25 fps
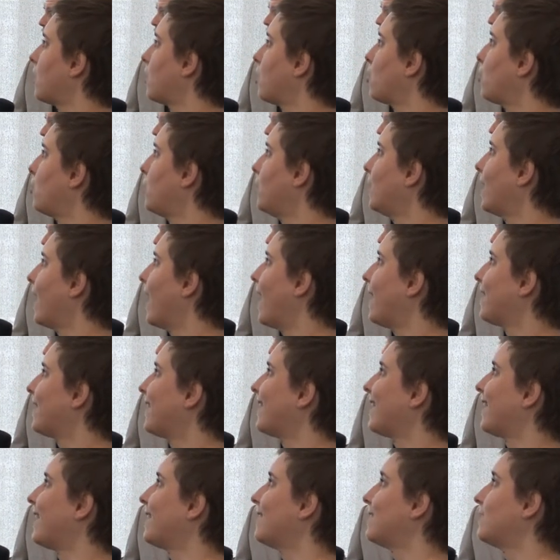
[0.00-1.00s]
we
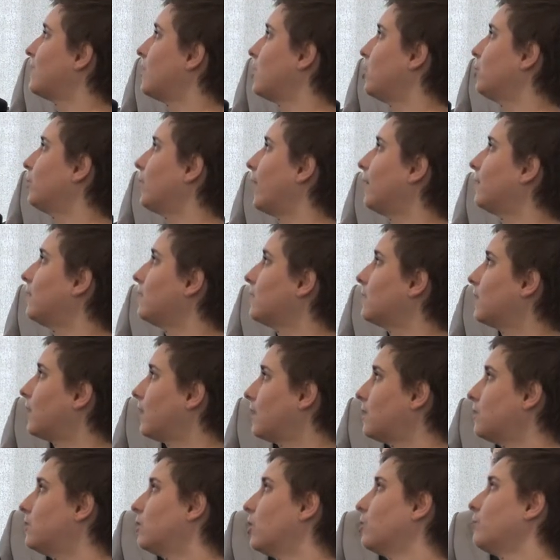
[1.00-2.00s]
analyzed the United
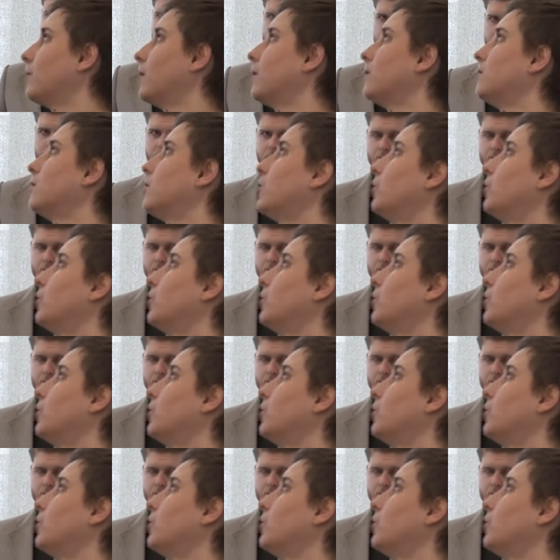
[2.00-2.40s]
Kingdom and the